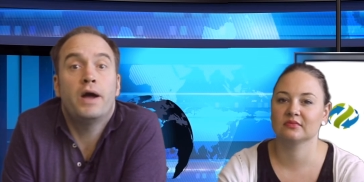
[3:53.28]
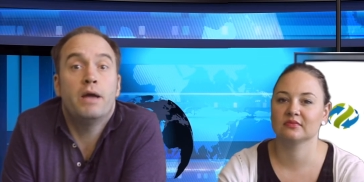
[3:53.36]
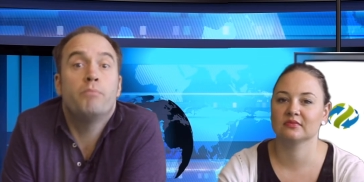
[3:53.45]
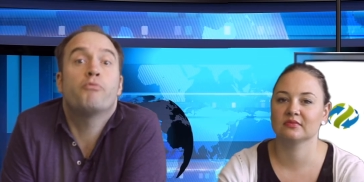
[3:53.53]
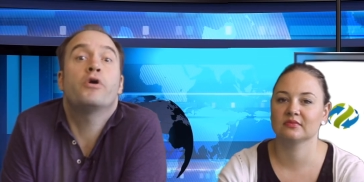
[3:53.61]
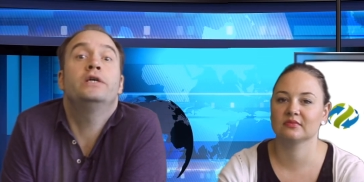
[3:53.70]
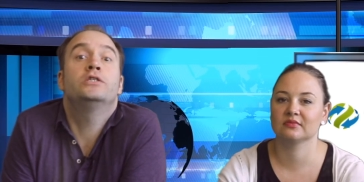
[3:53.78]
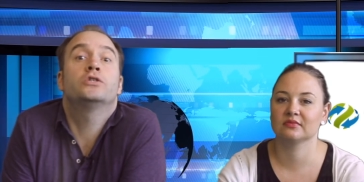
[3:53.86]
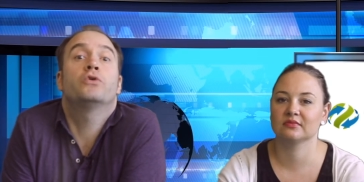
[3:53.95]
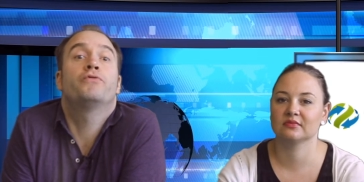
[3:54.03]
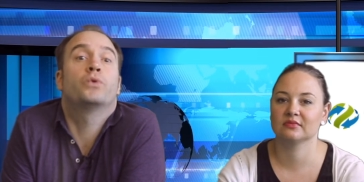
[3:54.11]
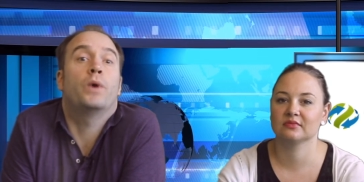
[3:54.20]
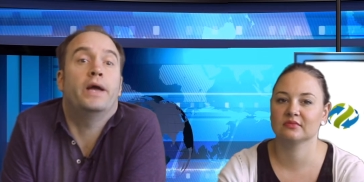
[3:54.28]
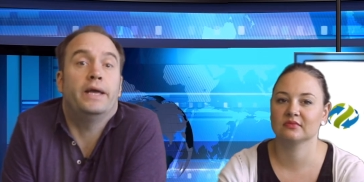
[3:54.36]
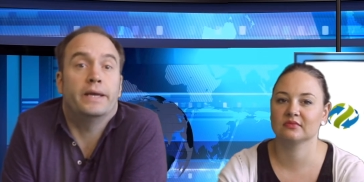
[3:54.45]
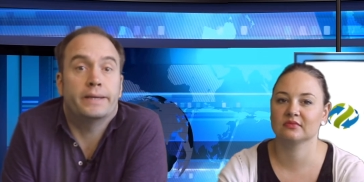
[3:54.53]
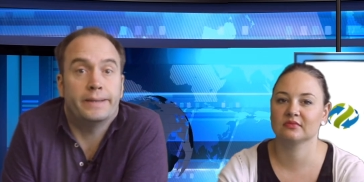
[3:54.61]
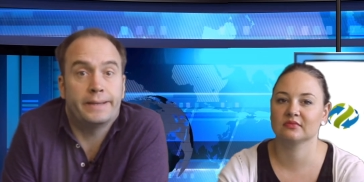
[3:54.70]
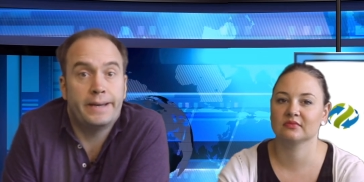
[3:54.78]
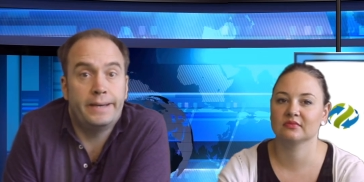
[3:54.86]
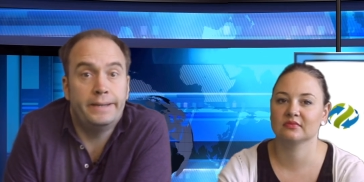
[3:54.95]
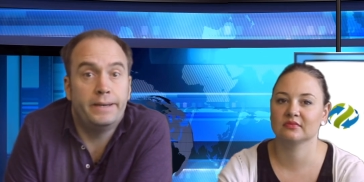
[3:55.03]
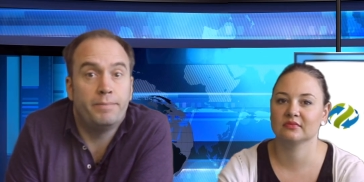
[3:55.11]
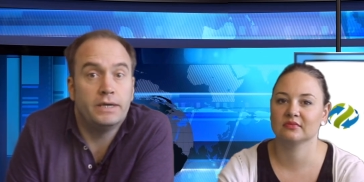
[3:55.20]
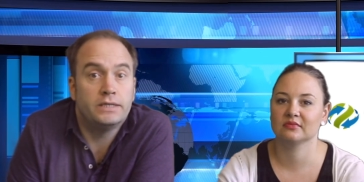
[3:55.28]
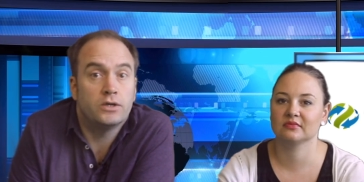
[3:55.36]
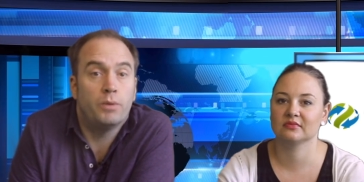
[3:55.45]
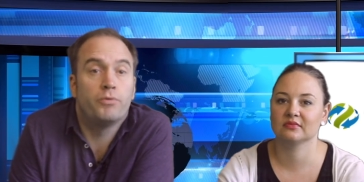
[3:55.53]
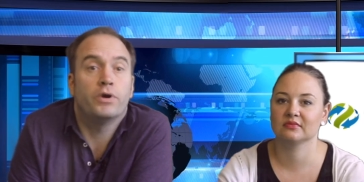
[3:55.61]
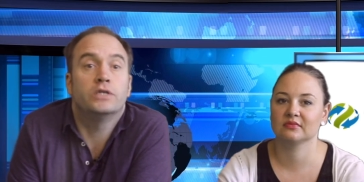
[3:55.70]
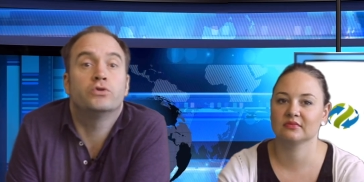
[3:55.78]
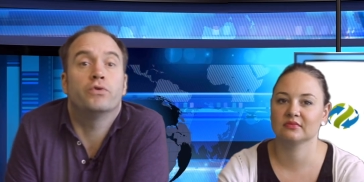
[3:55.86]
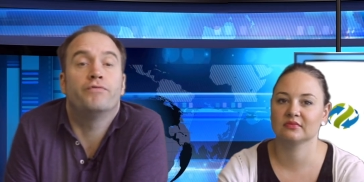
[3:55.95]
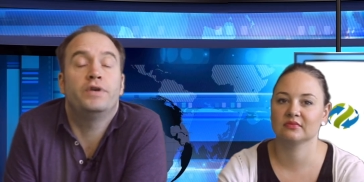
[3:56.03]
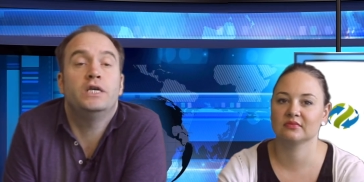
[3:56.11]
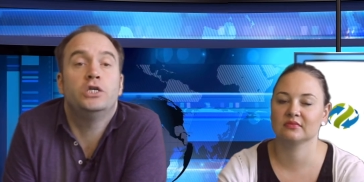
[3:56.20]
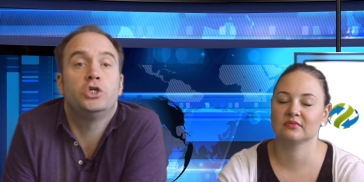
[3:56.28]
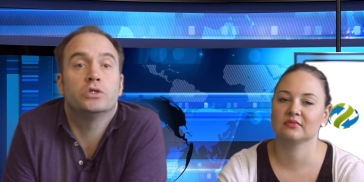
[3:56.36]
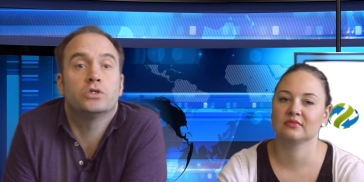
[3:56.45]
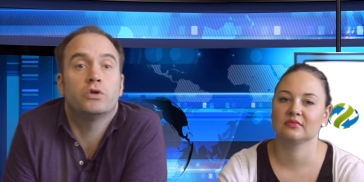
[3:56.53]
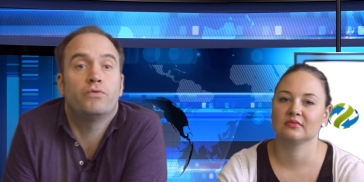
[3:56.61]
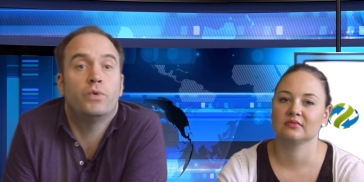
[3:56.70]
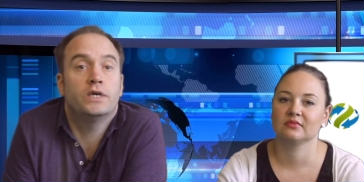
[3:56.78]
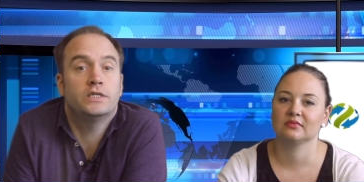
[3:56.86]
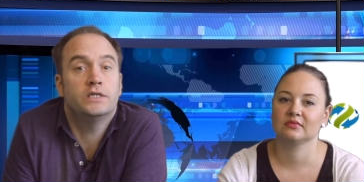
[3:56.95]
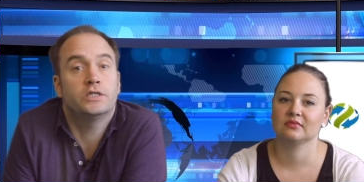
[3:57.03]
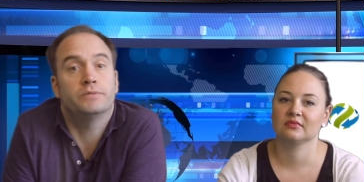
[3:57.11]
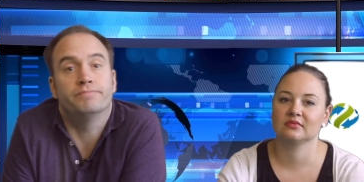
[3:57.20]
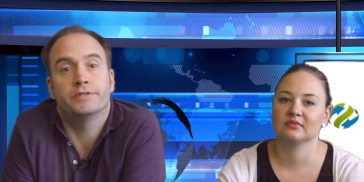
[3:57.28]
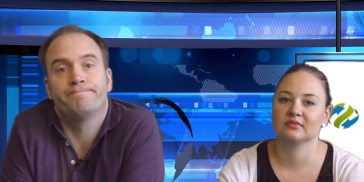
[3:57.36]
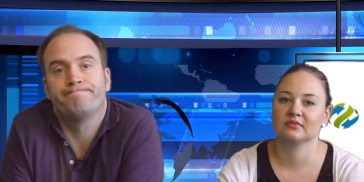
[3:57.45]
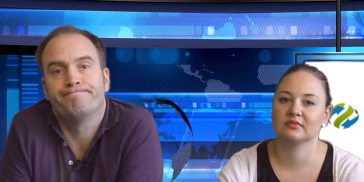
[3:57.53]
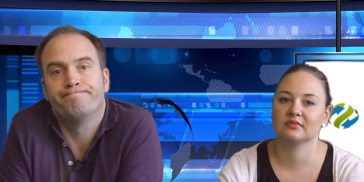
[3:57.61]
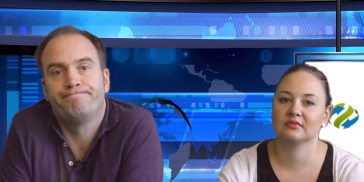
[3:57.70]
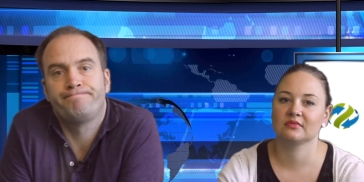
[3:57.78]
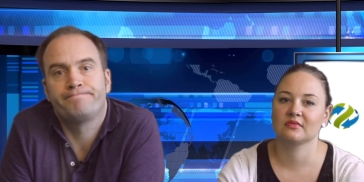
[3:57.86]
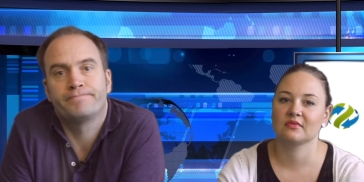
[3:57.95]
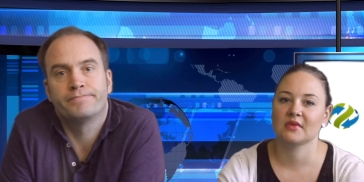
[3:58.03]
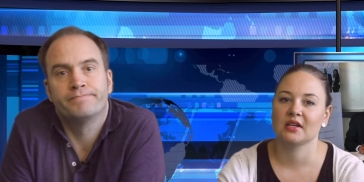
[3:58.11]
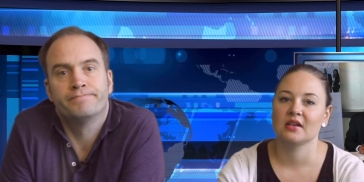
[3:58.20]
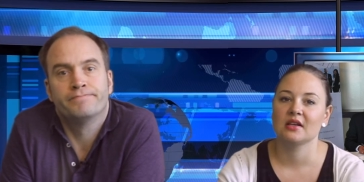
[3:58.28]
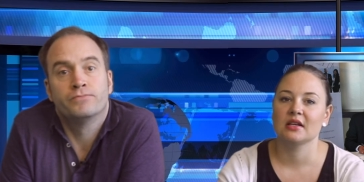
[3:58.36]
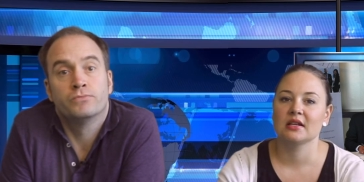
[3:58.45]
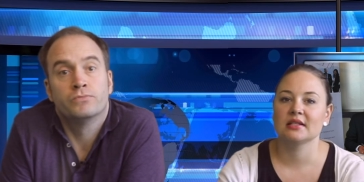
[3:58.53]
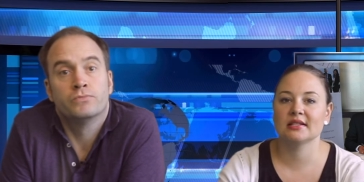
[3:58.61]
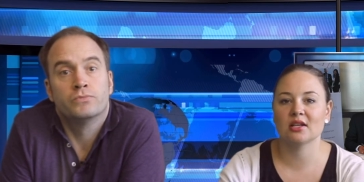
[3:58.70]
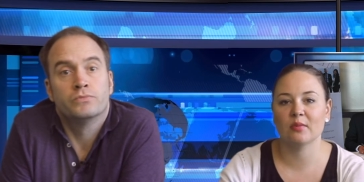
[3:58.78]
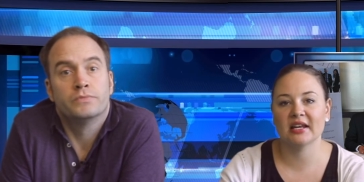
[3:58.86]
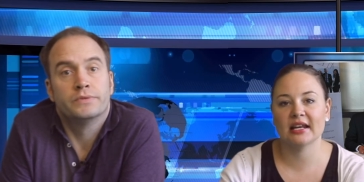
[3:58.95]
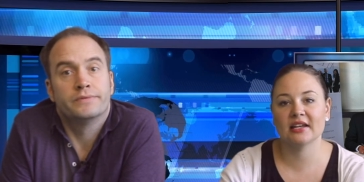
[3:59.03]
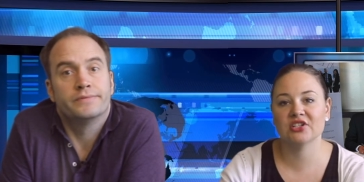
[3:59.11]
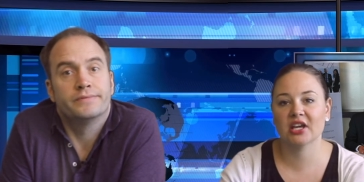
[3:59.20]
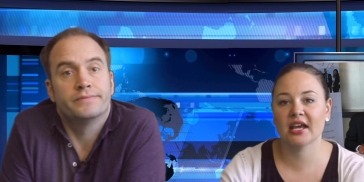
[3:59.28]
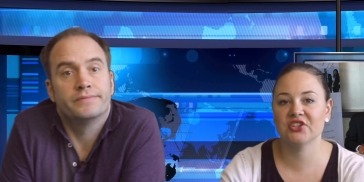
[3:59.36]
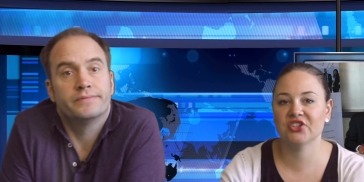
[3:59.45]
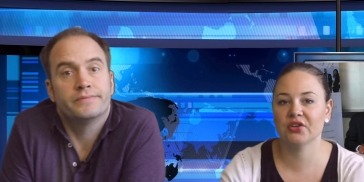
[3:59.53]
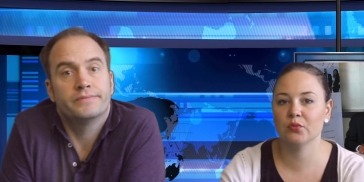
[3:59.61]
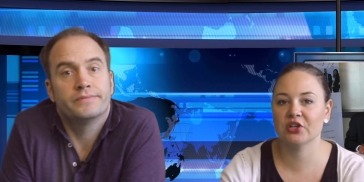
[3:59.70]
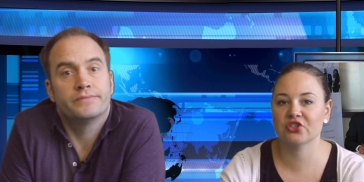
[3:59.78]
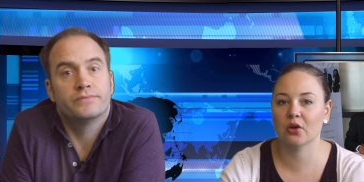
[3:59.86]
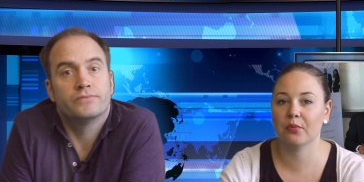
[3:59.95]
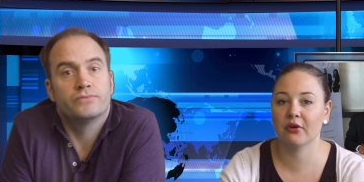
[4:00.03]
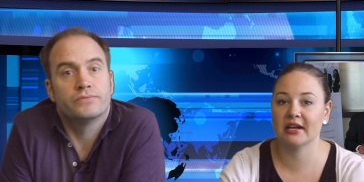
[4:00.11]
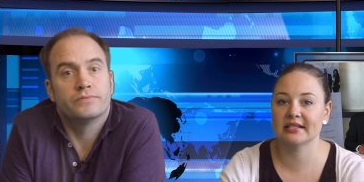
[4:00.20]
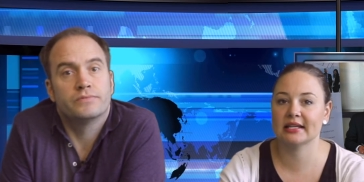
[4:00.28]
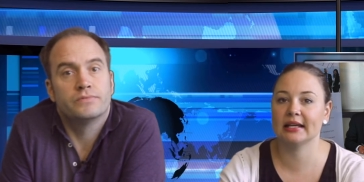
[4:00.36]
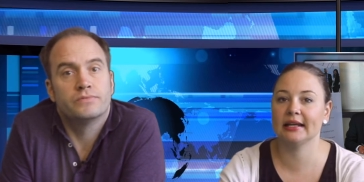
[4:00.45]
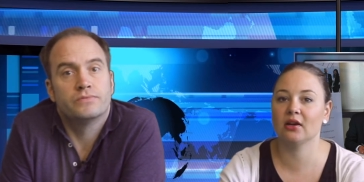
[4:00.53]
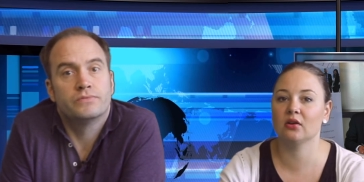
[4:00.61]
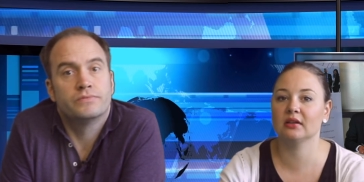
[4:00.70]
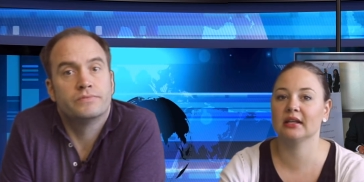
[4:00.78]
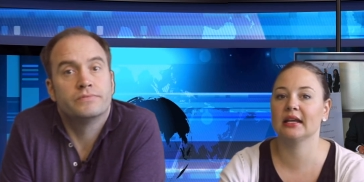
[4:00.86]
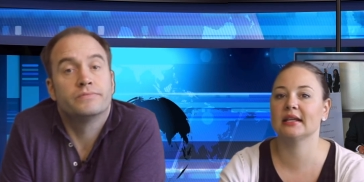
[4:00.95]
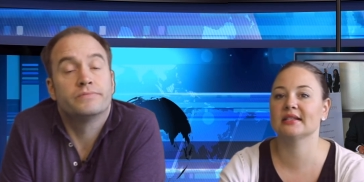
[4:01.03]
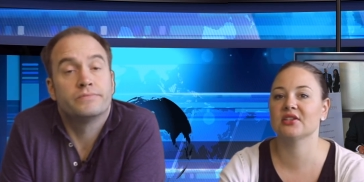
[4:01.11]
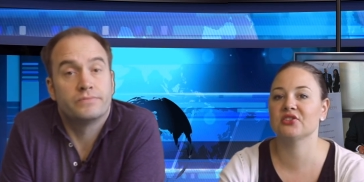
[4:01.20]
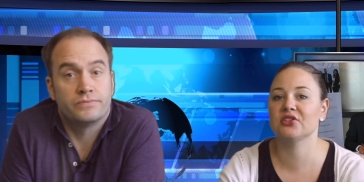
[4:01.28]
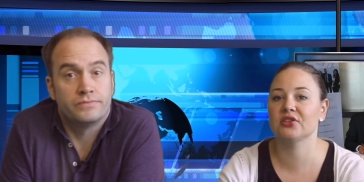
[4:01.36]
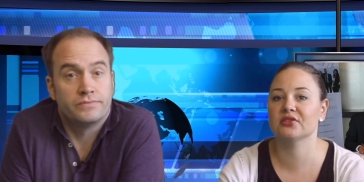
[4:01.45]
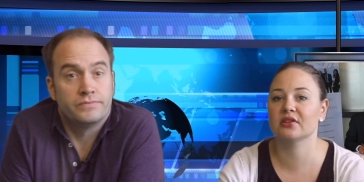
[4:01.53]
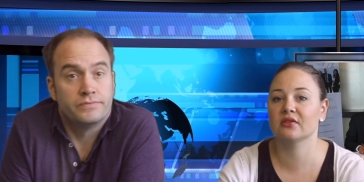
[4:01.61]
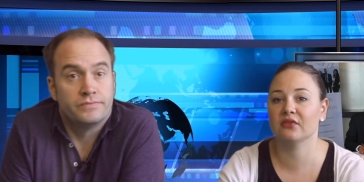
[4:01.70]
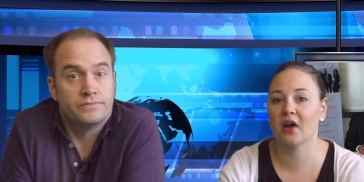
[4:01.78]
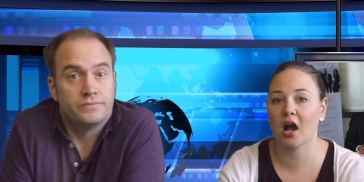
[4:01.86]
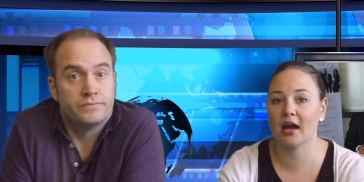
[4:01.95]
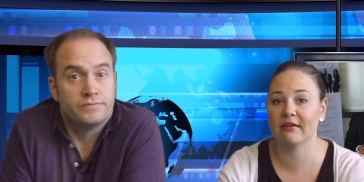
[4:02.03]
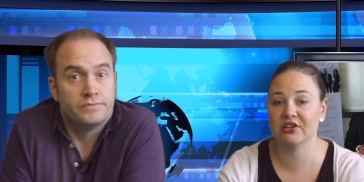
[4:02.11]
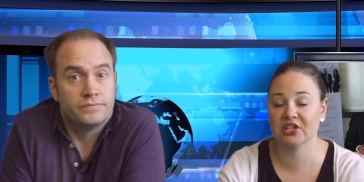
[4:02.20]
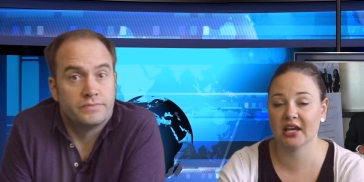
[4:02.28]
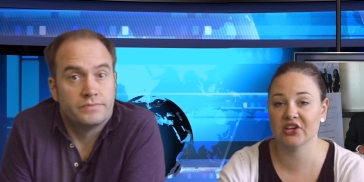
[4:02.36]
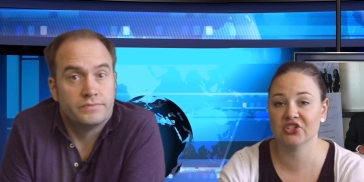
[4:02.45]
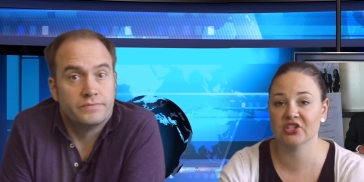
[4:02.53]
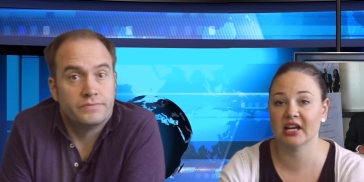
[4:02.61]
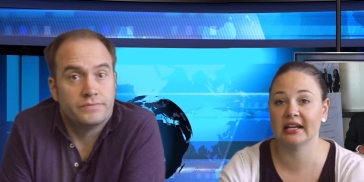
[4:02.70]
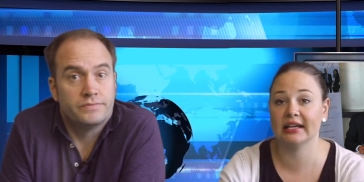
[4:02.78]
Speaker 1: by Embrace Software Inc, a Canada-based operator of niche software systems.
Speaker 2: Summit Education, which operates Gleon Institute of Higher Education